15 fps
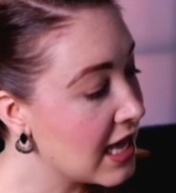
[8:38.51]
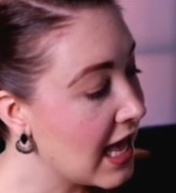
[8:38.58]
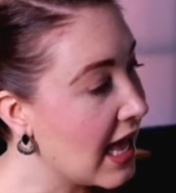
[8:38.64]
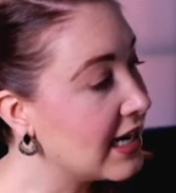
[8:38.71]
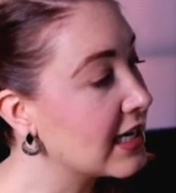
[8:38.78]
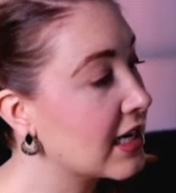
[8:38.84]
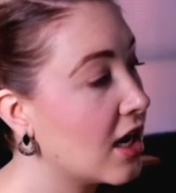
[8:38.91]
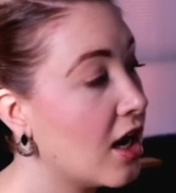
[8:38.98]

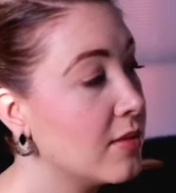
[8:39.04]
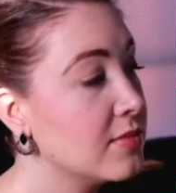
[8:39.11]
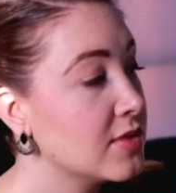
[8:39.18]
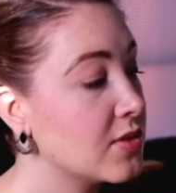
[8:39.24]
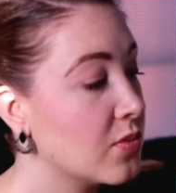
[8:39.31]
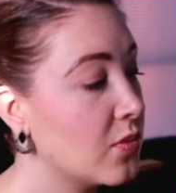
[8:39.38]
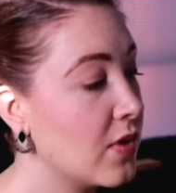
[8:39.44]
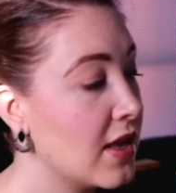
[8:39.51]
And it
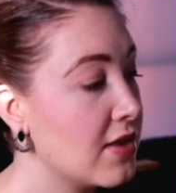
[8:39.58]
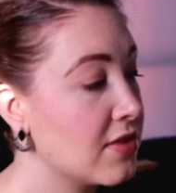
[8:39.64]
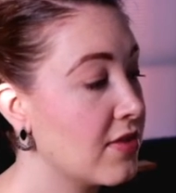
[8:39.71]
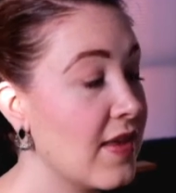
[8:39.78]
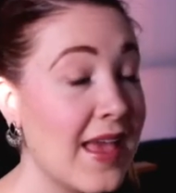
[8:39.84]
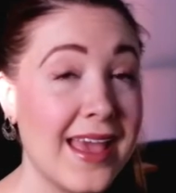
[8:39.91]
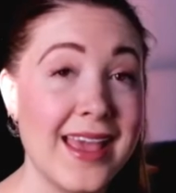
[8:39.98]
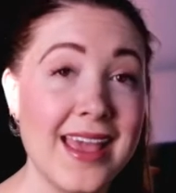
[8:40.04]
comes with
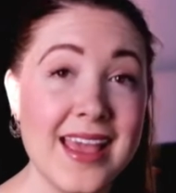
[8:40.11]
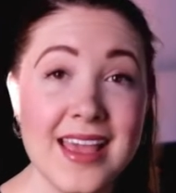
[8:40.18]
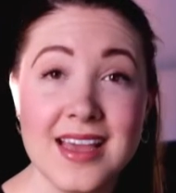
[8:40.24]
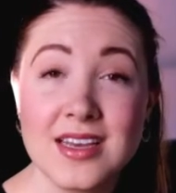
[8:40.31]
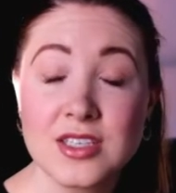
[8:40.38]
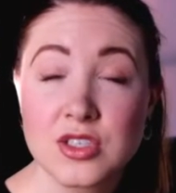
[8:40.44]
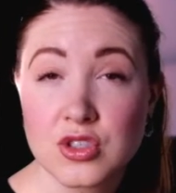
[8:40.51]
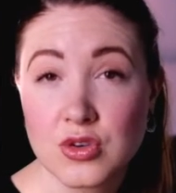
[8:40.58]

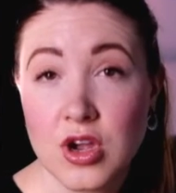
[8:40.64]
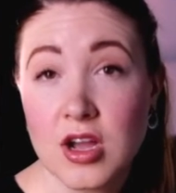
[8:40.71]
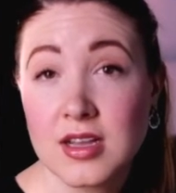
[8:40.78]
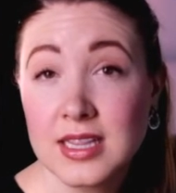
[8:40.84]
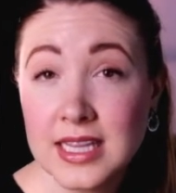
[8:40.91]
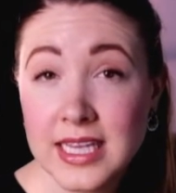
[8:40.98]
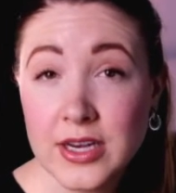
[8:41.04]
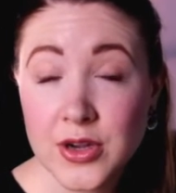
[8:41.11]
a straw
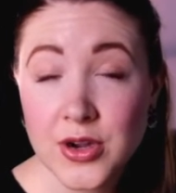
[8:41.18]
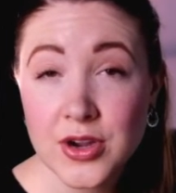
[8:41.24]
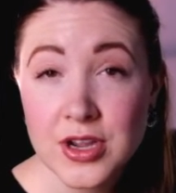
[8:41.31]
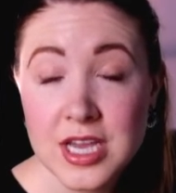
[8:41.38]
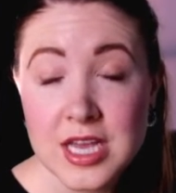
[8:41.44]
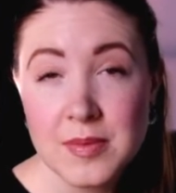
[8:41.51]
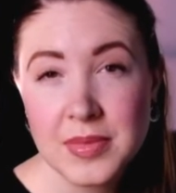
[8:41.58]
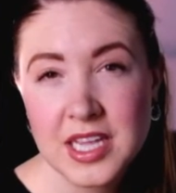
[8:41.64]
cleaner
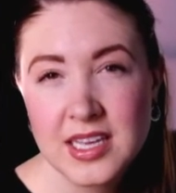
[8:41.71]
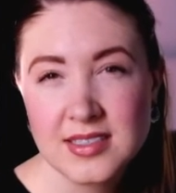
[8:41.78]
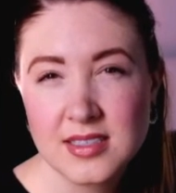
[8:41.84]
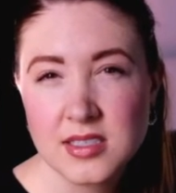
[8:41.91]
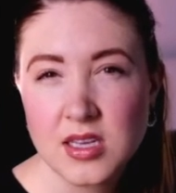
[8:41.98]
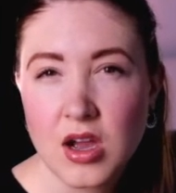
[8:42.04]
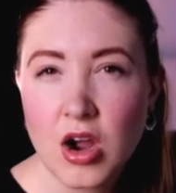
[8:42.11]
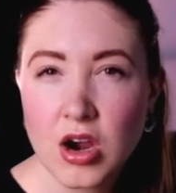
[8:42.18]
because
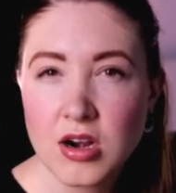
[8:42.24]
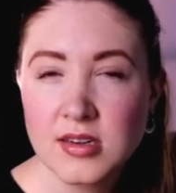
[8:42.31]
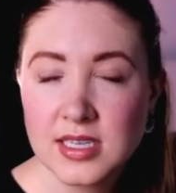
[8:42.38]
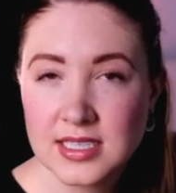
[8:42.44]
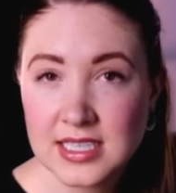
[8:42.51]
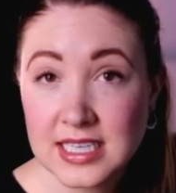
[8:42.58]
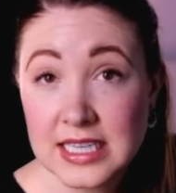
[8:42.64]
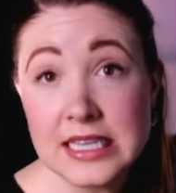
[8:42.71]
it's
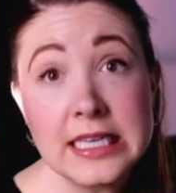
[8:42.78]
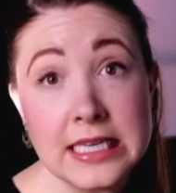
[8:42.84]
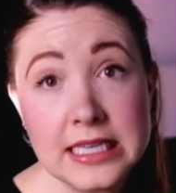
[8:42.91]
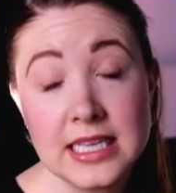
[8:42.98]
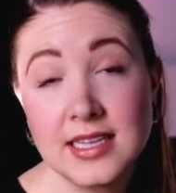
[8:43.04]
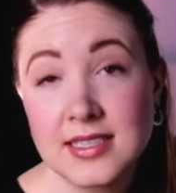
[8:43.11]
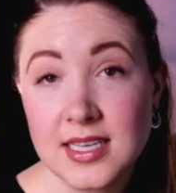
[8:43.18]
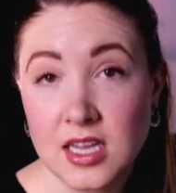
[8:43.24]
hard to clean
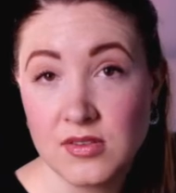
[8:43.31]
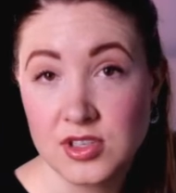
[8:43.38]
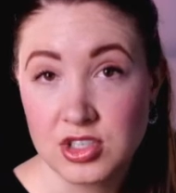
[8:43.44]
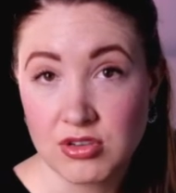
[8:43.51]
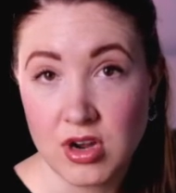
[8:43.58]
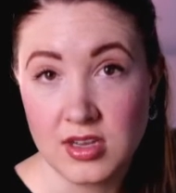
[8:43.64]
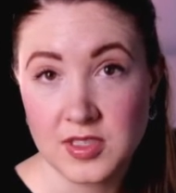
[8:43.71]
the inside of a straw,